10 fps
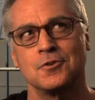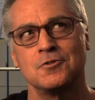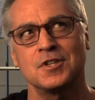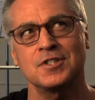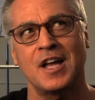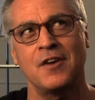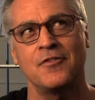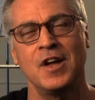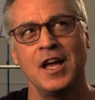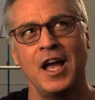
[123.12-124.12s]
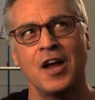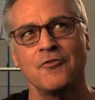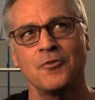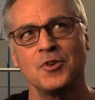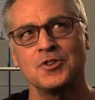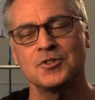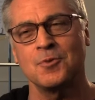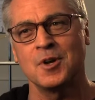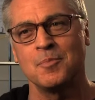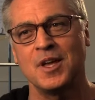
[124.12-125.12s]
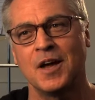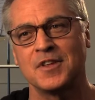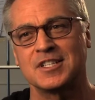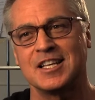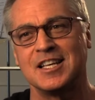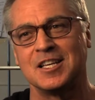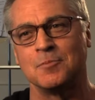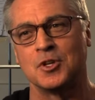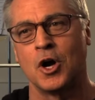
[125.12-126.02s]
to just have every, you just want to be on the team, you